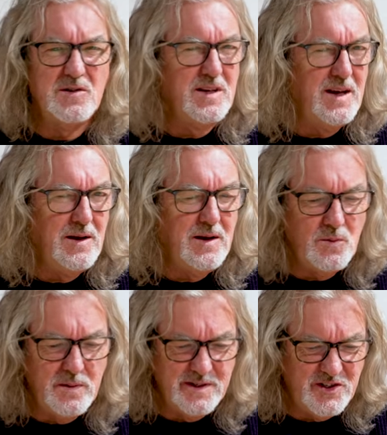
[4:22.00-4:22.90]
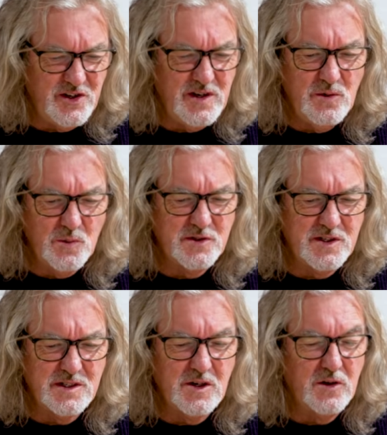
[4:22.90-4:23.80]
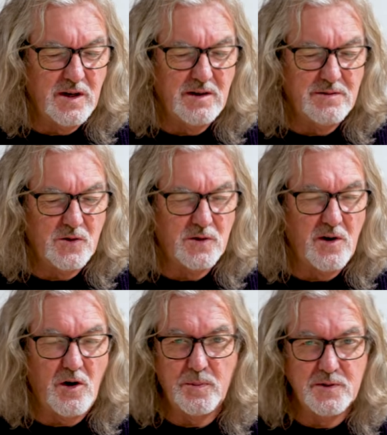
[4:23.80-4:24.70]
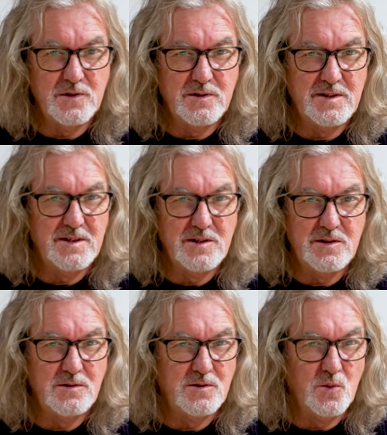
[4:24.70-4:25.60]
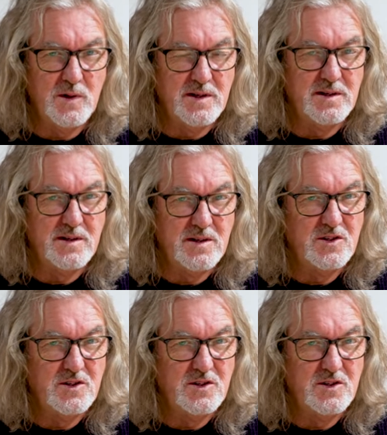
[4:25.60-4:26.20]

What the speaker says: Do you think she was just looking for an opportunity to use the word